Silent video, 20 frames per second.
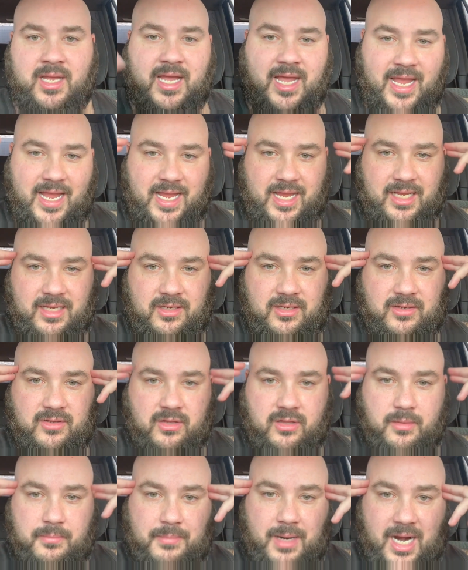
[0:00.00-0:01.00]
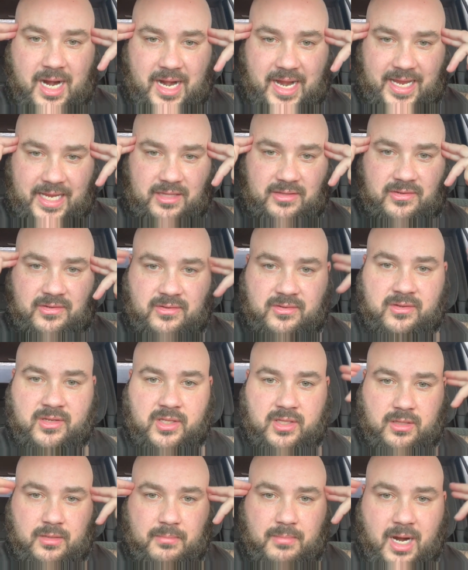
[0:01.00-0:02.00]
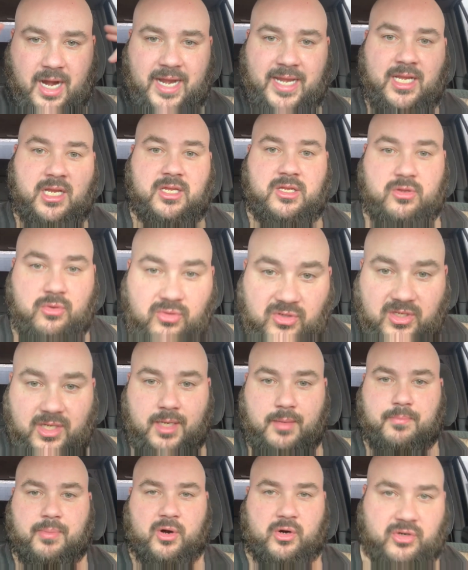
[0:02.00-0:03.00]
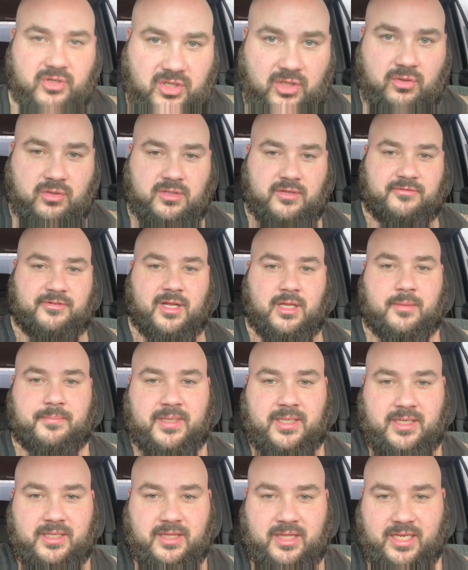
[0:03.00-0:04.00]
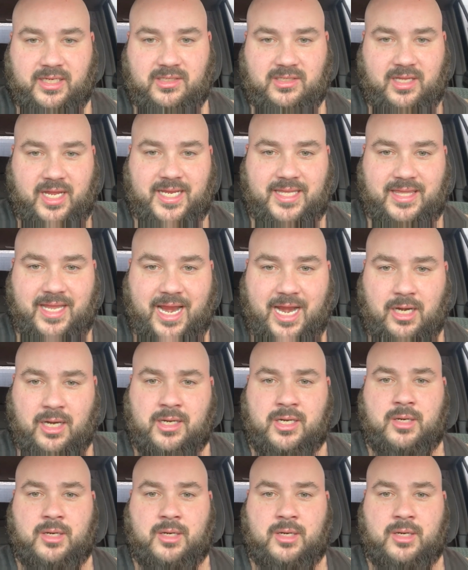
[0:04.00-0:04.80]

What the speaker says: and the mind using personal development and things like that.